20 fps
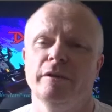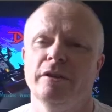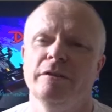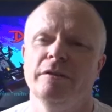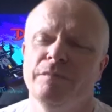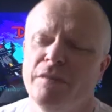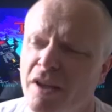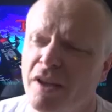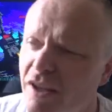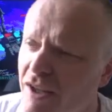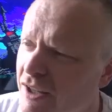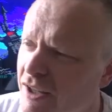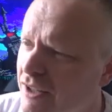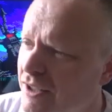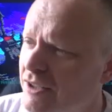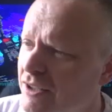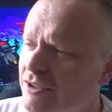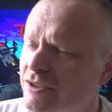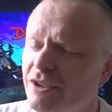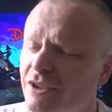now.
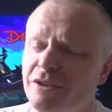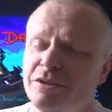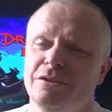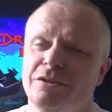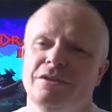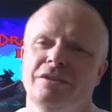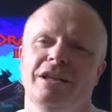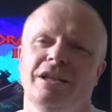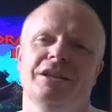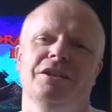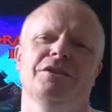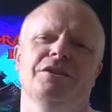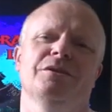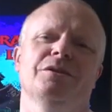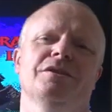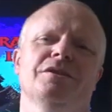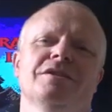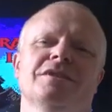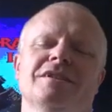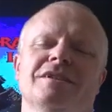So, how you
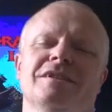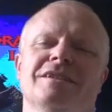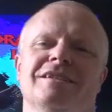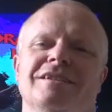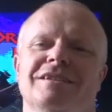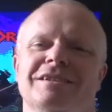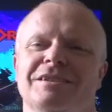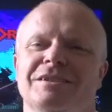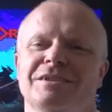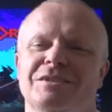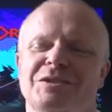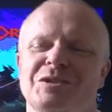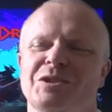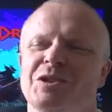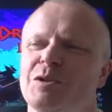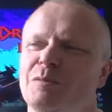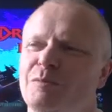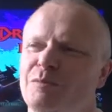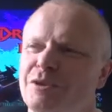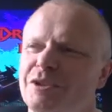doing?
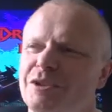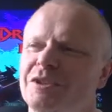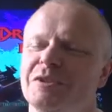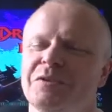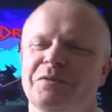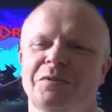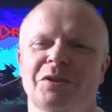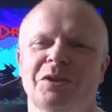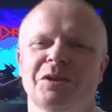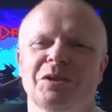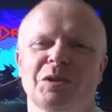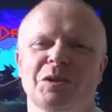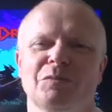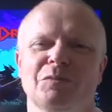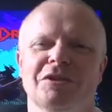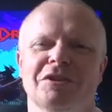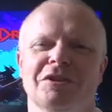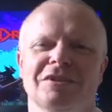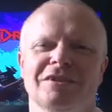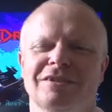Spring has finally
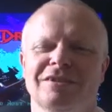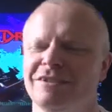sprung.